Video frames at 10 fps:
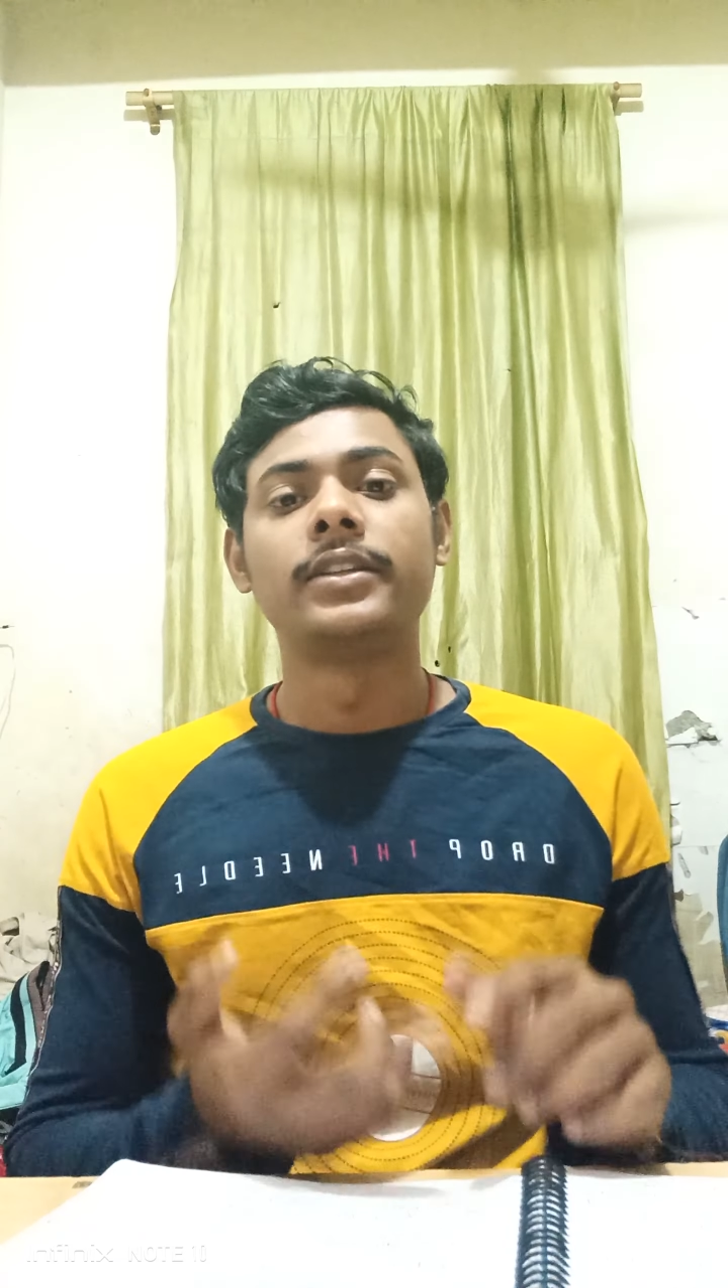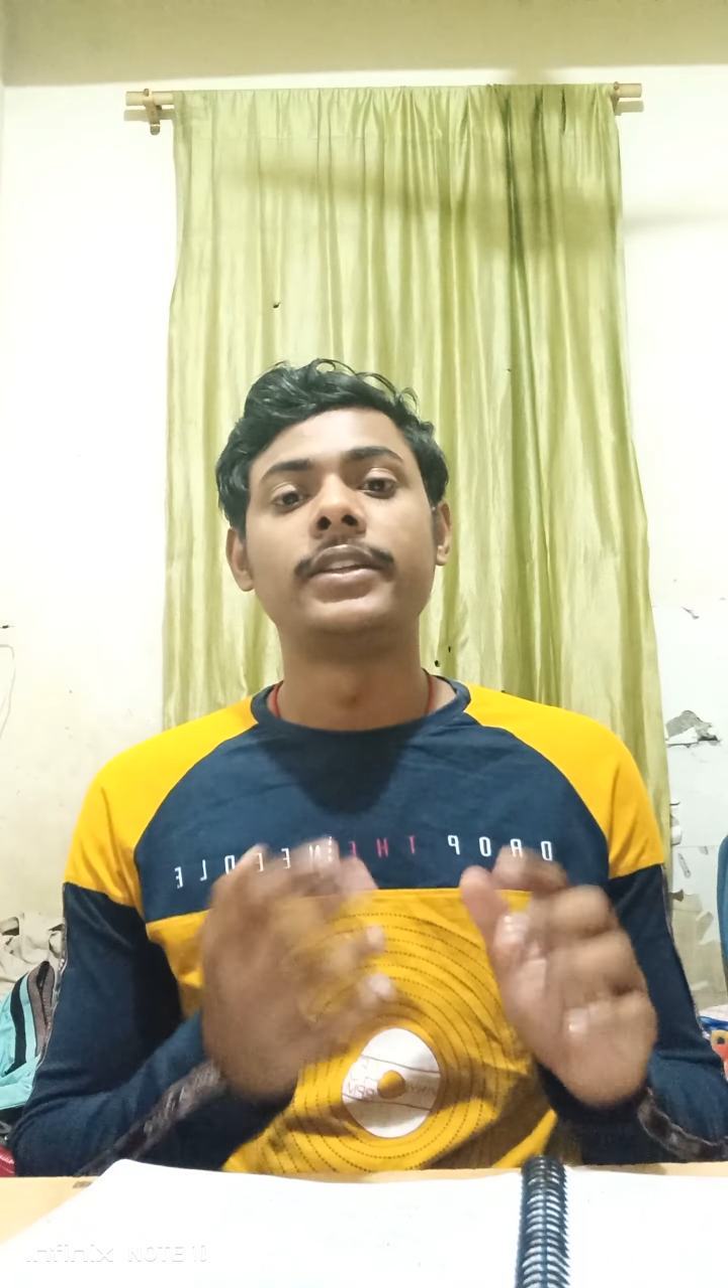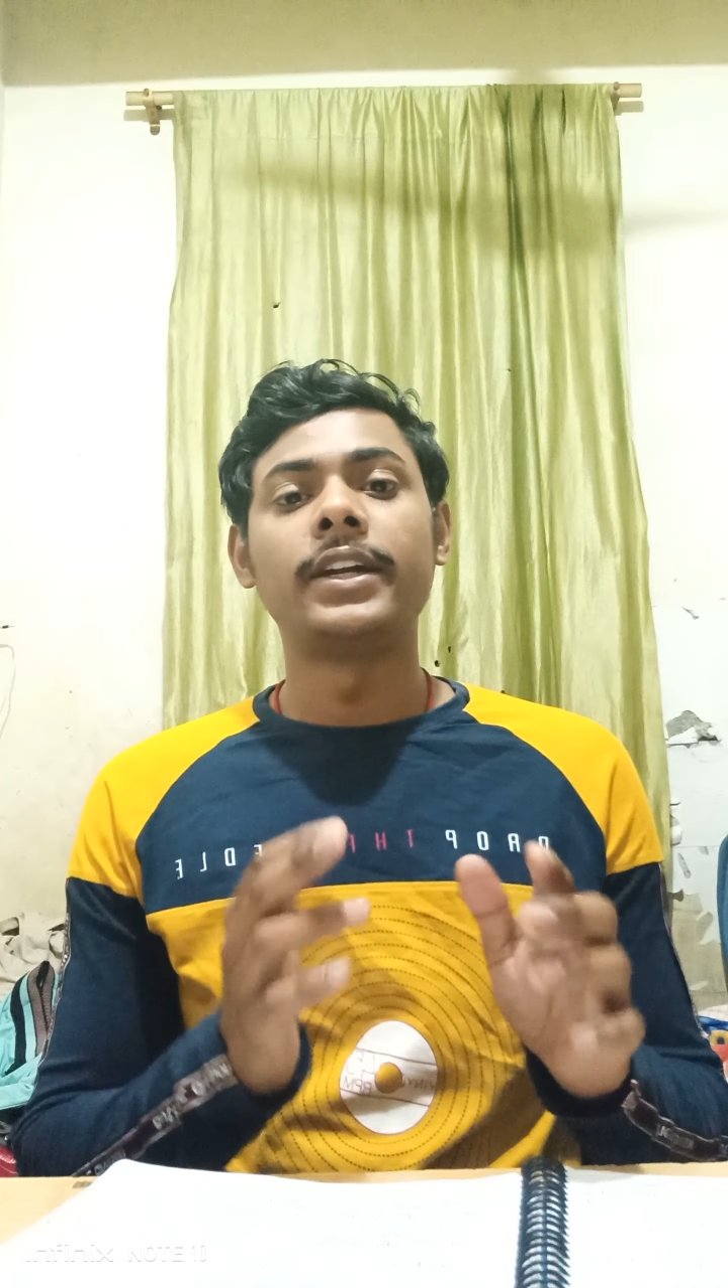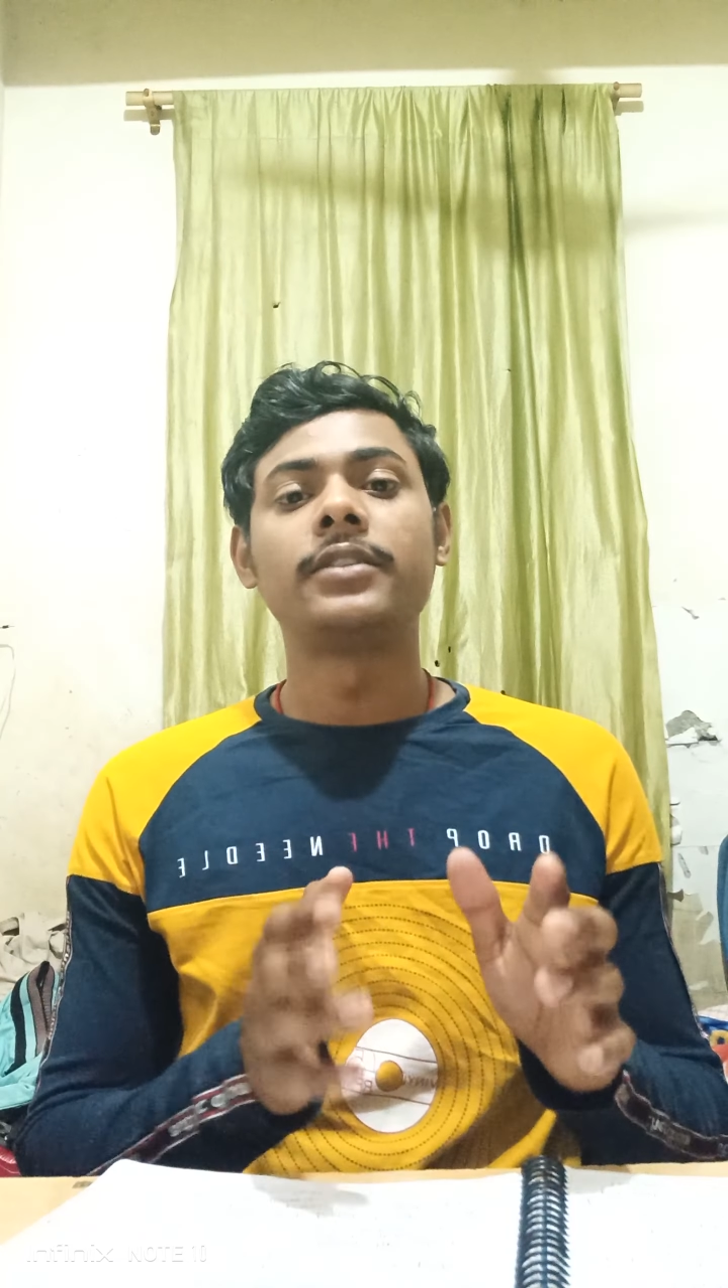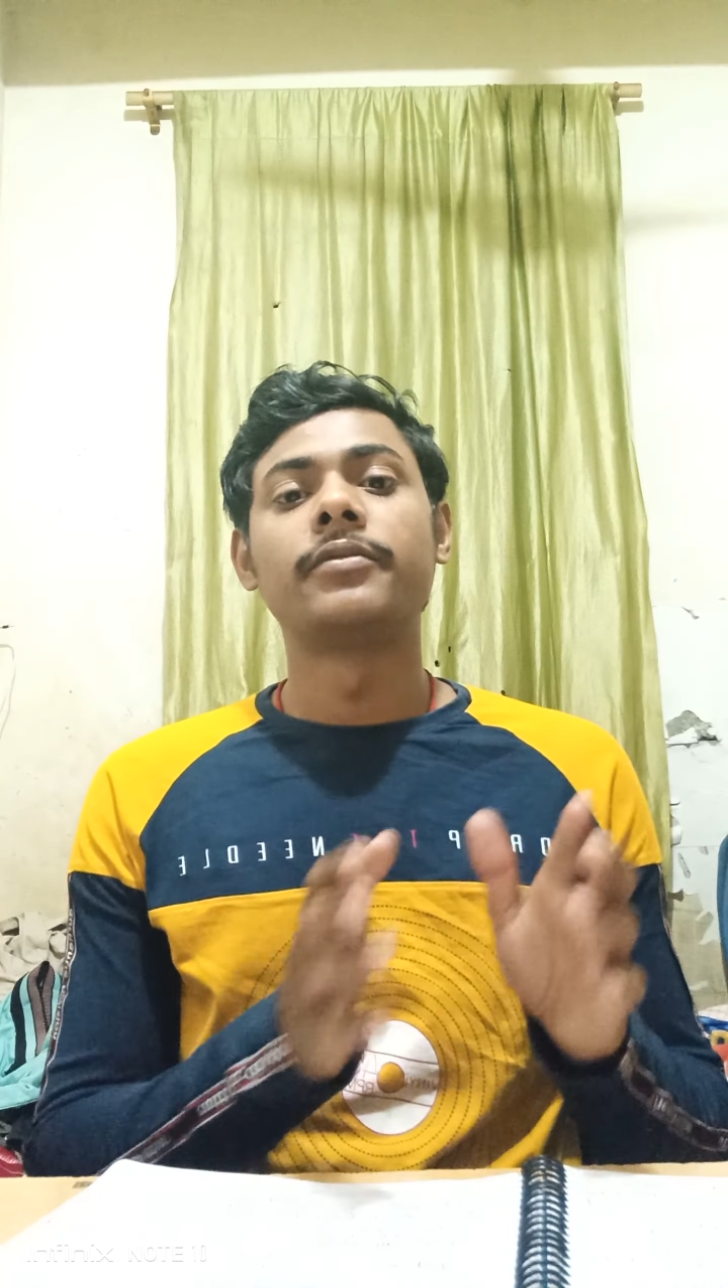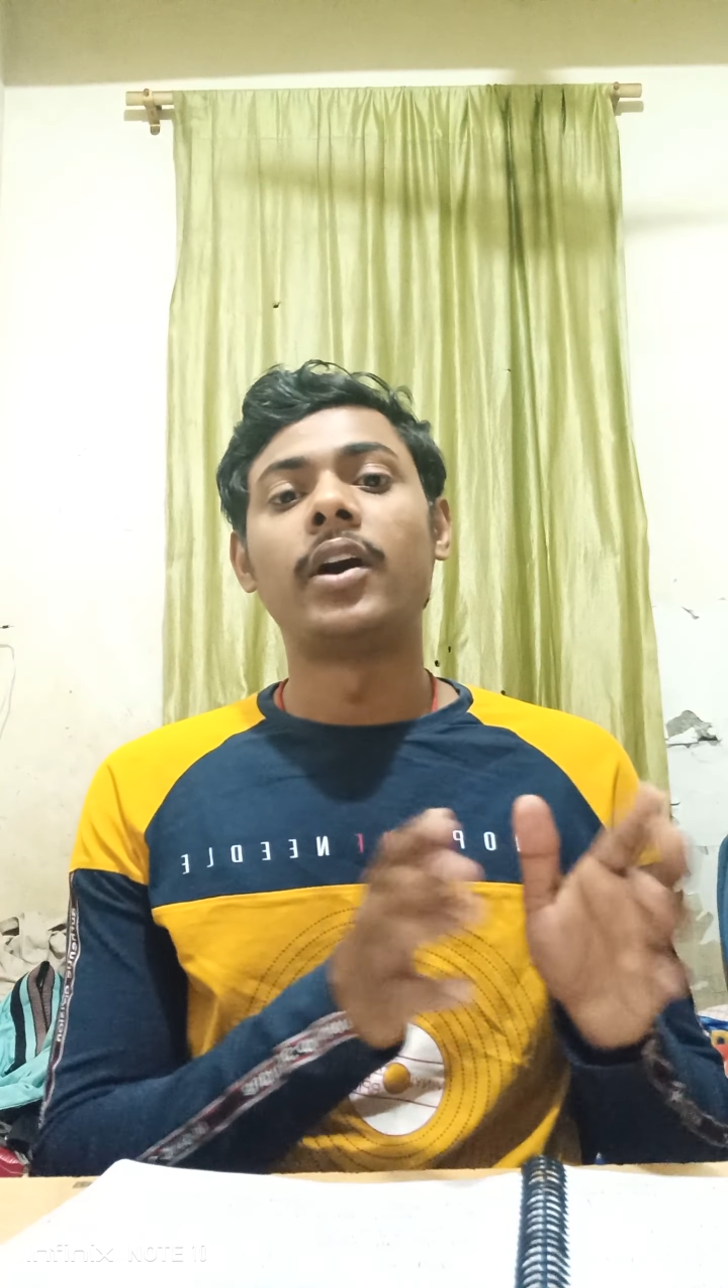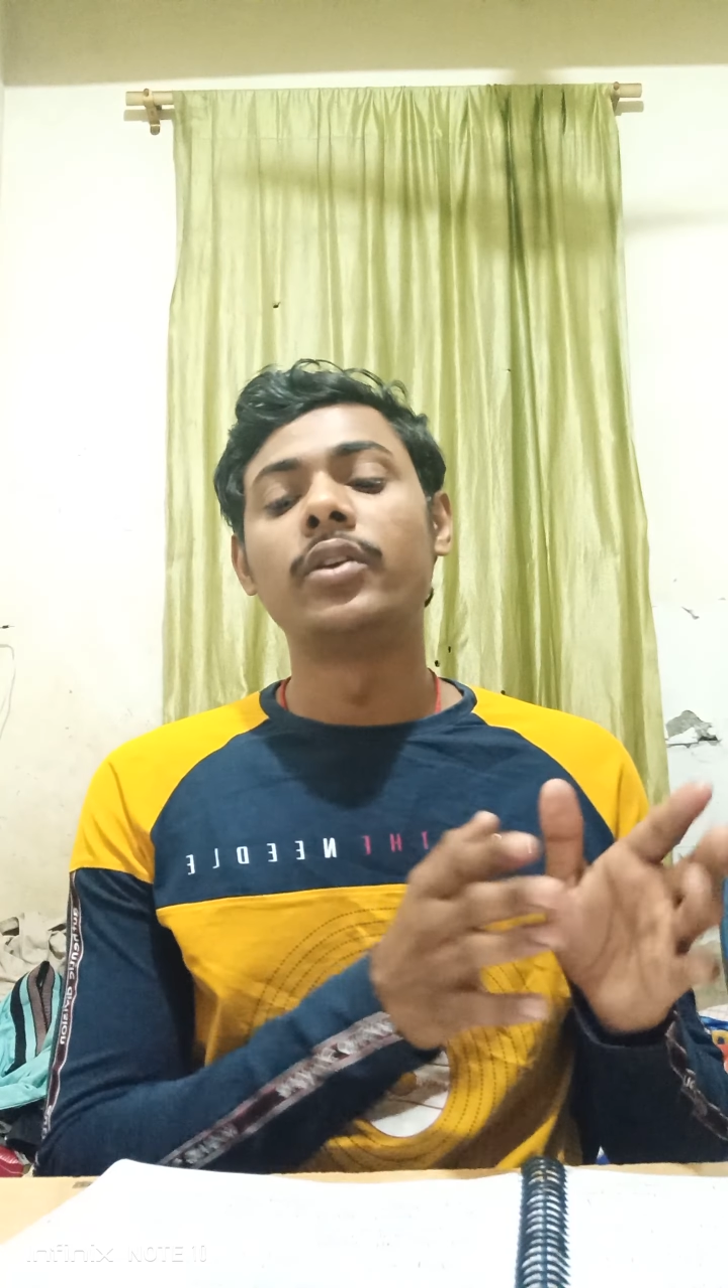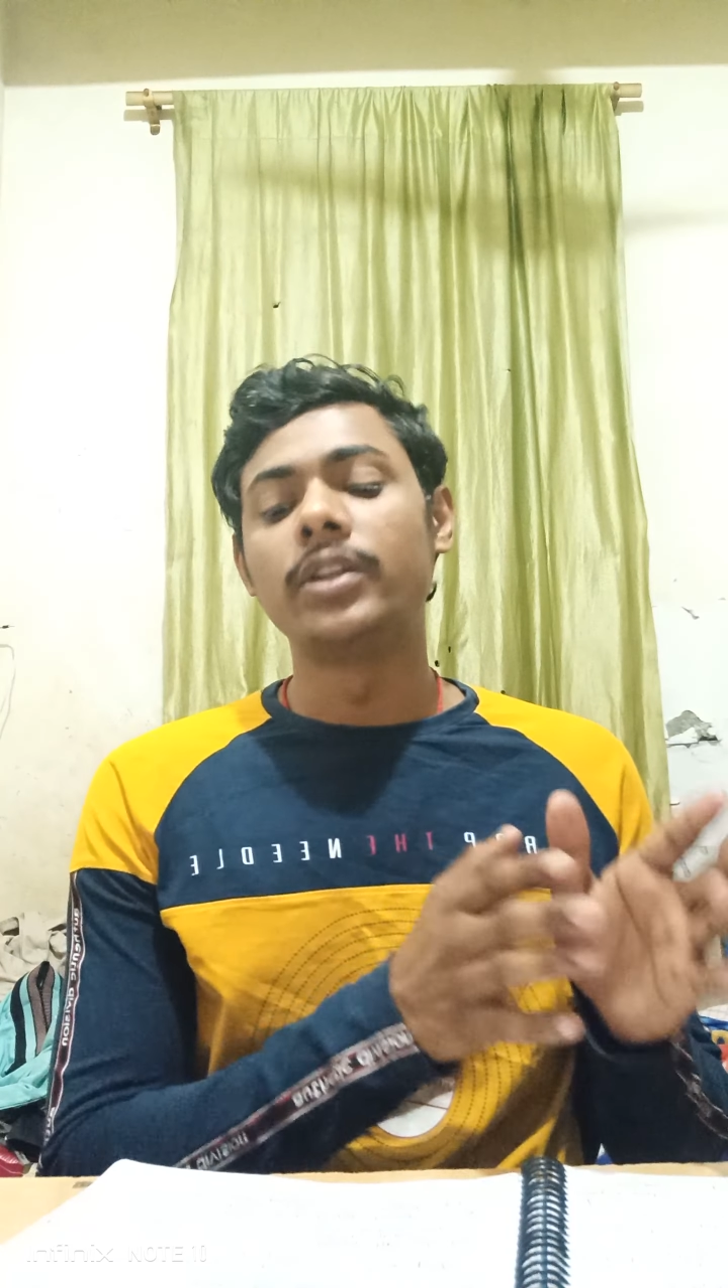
that found